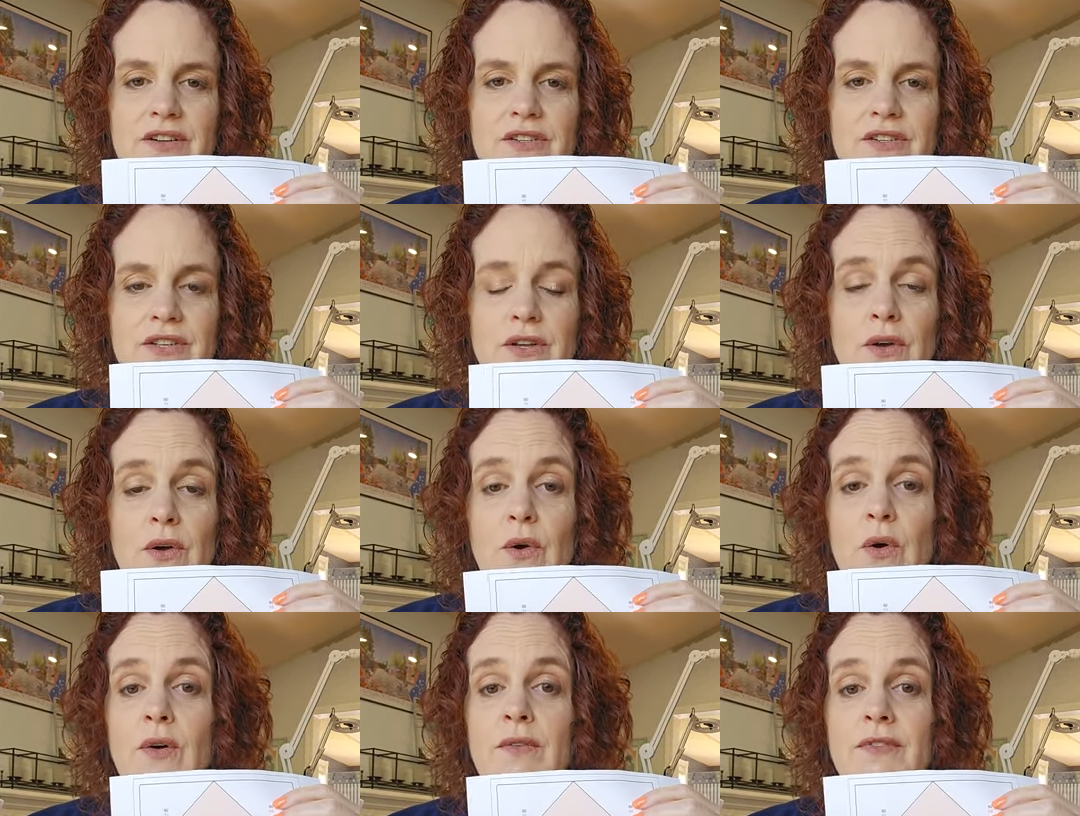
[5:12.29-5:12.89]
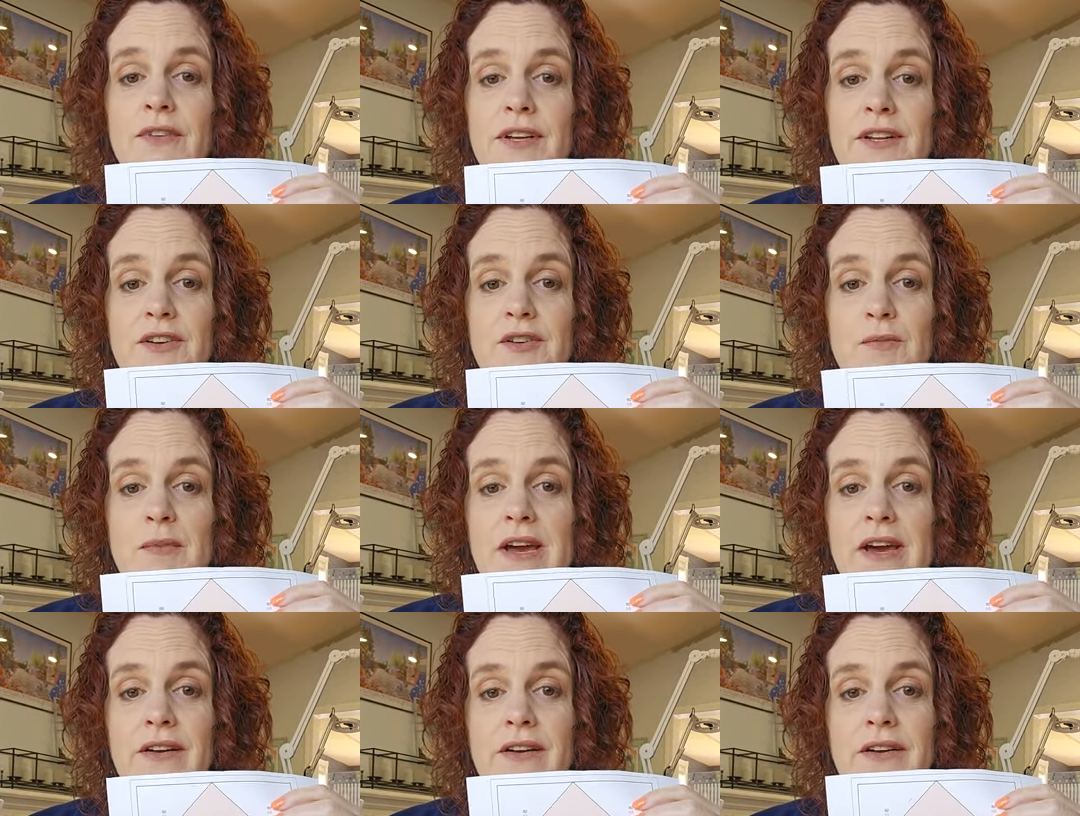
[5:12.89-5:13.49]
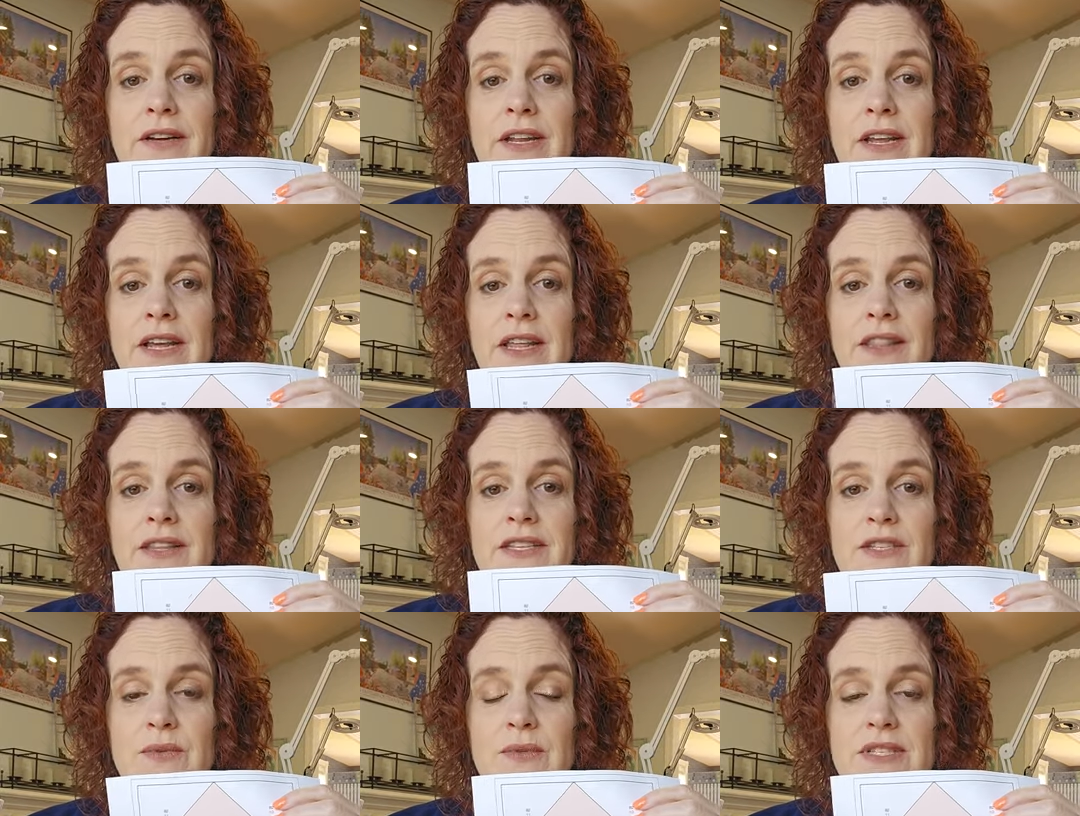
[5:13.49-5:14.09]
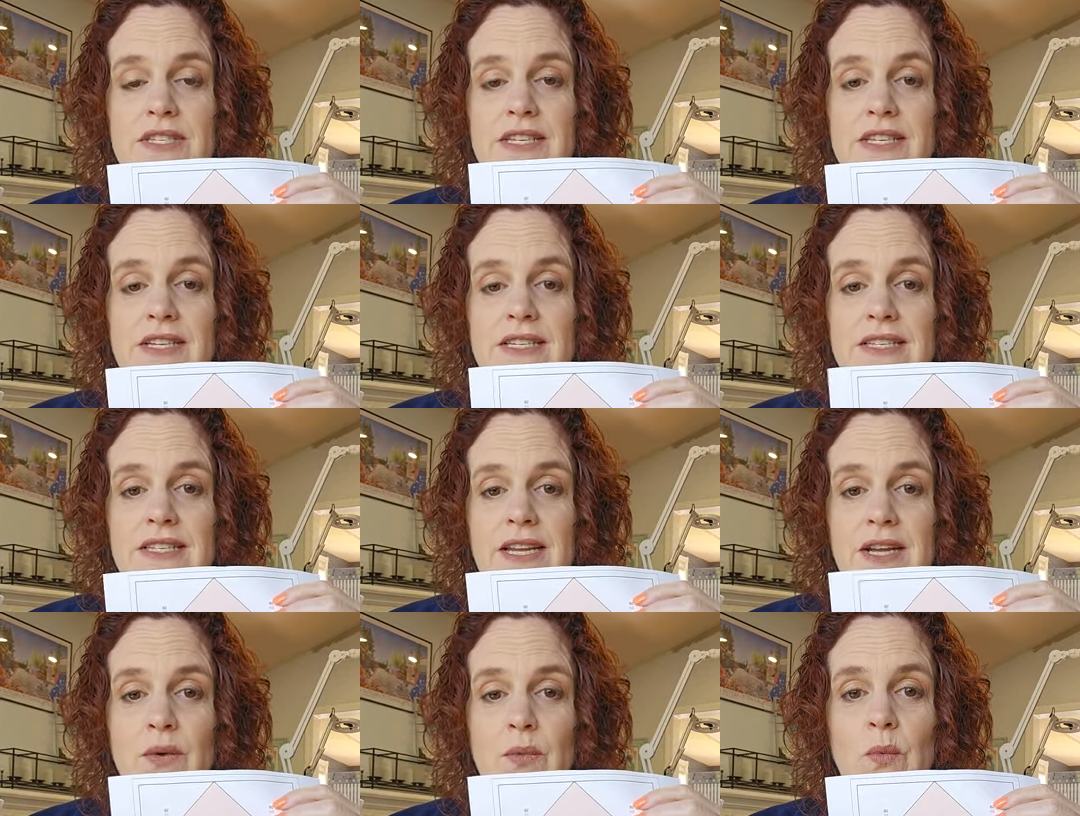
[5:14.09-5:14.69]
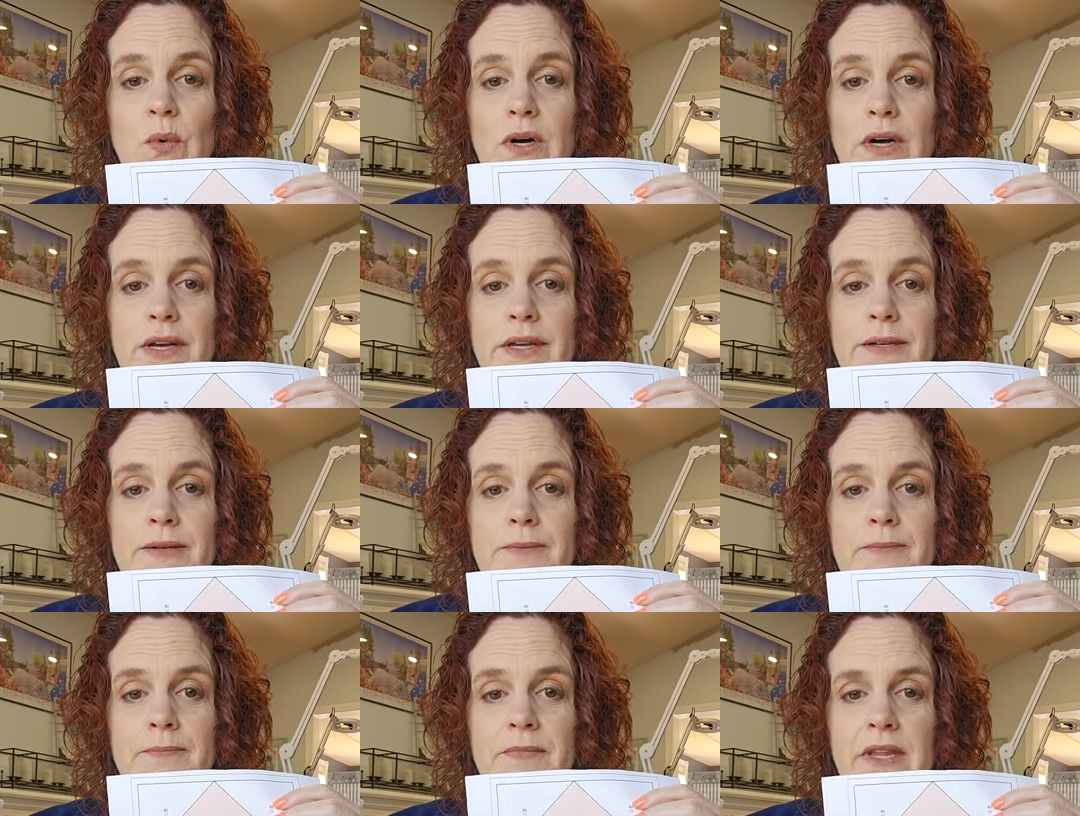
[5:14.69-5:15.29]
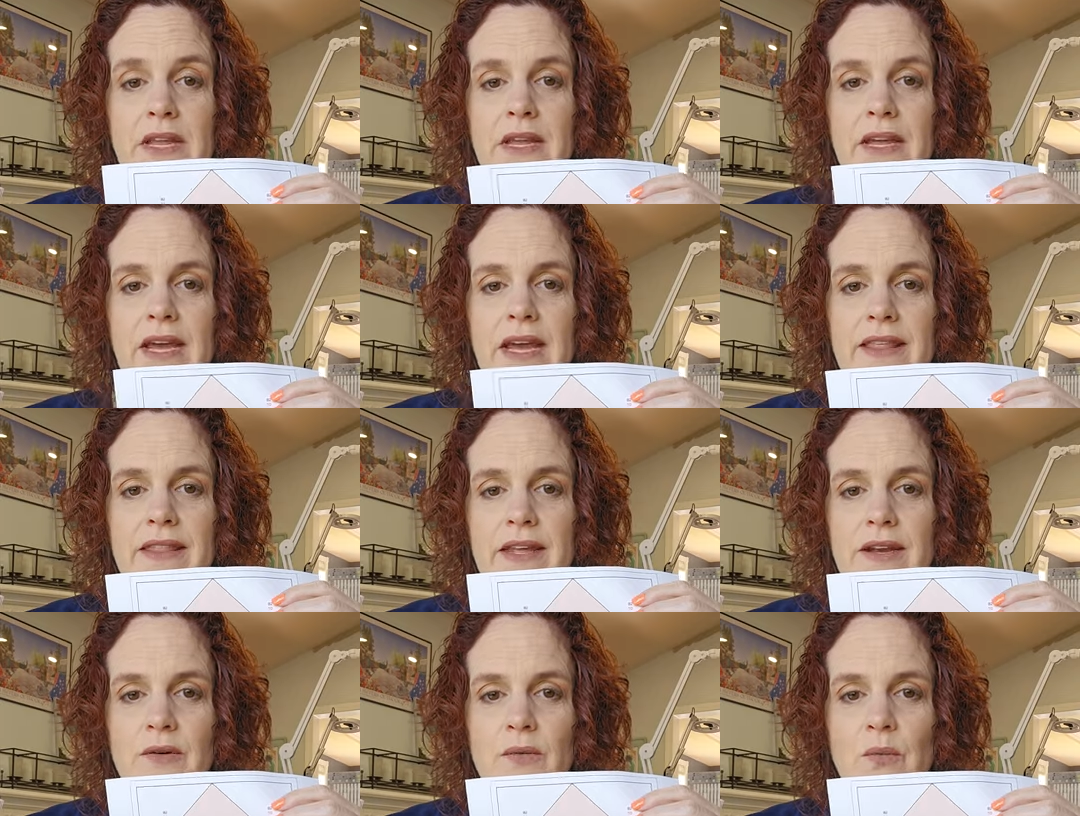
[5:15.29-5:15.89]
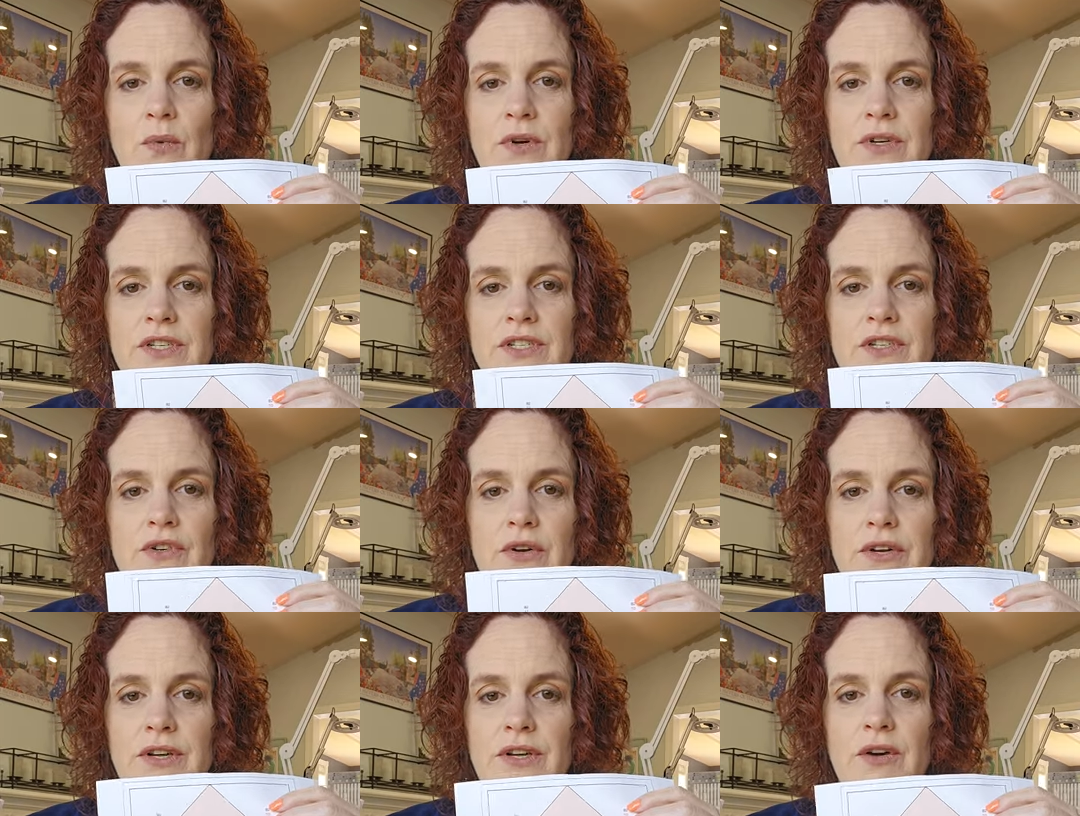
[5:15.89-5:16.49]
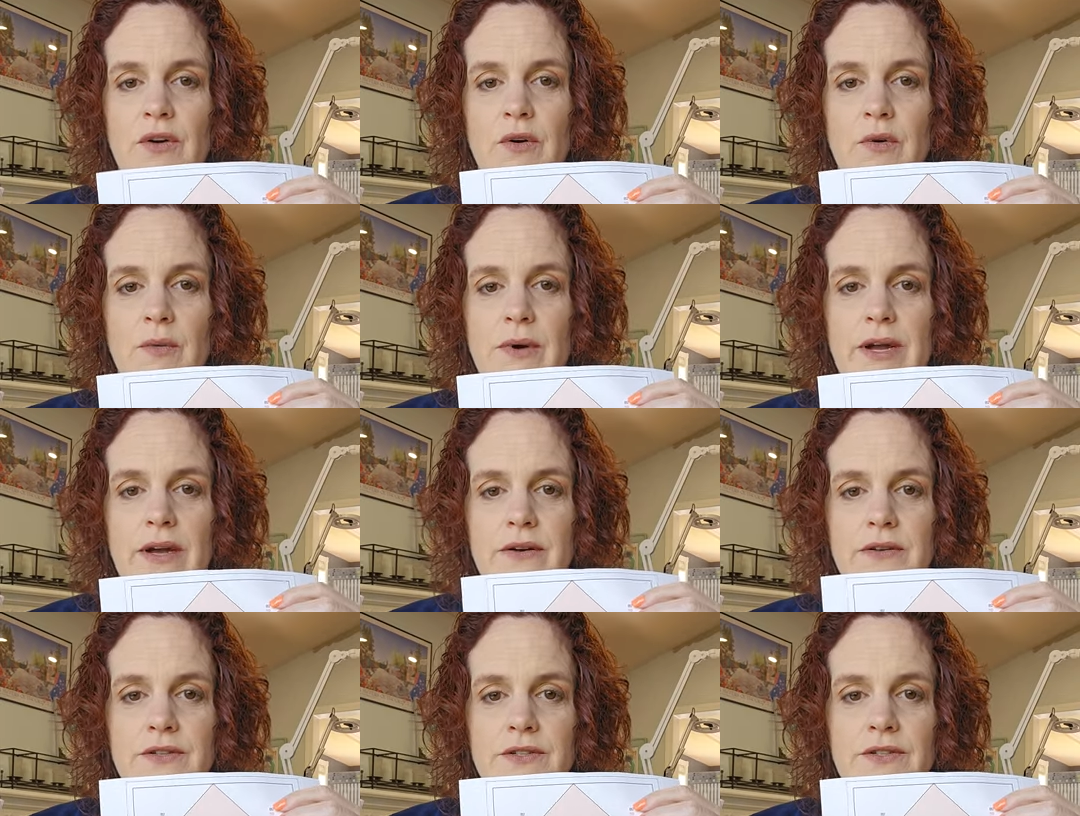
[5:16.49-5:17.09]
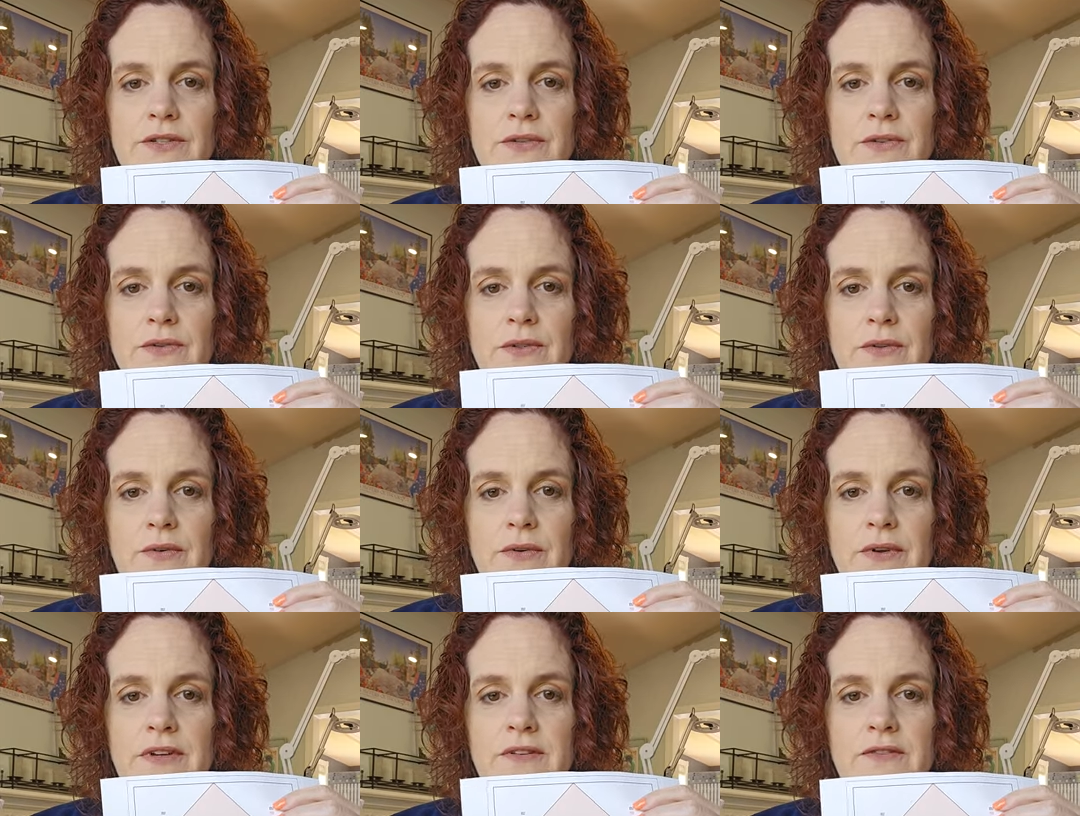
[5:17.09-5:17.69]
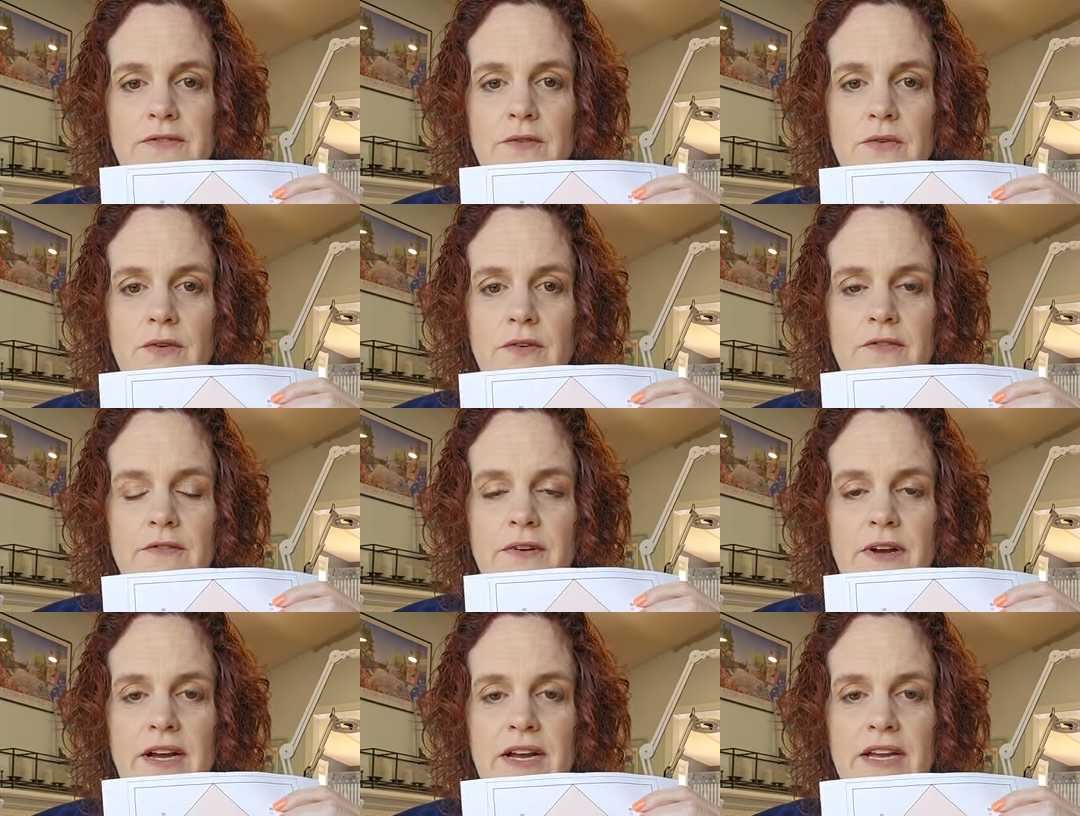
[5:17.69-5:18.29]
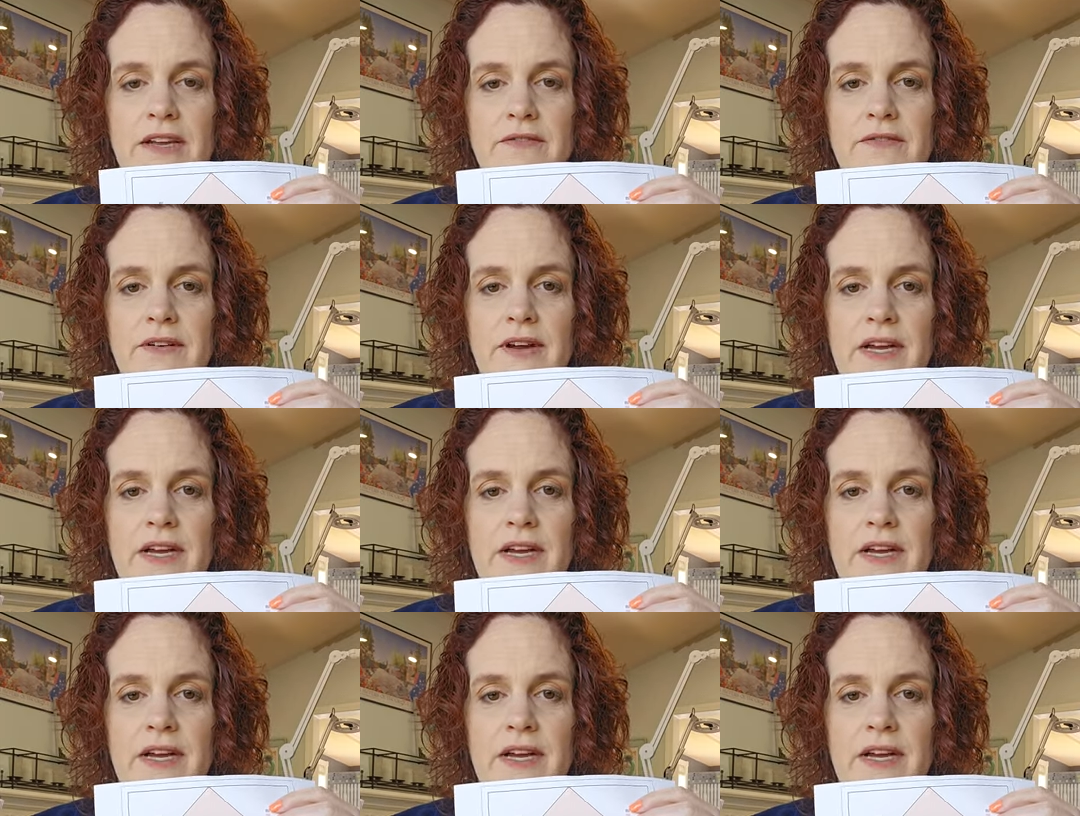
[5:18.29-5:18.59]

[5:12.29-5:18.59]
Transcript: So hopefully on your pattern, this one's going to say 1 and then we're just going to go around two, three, four, five.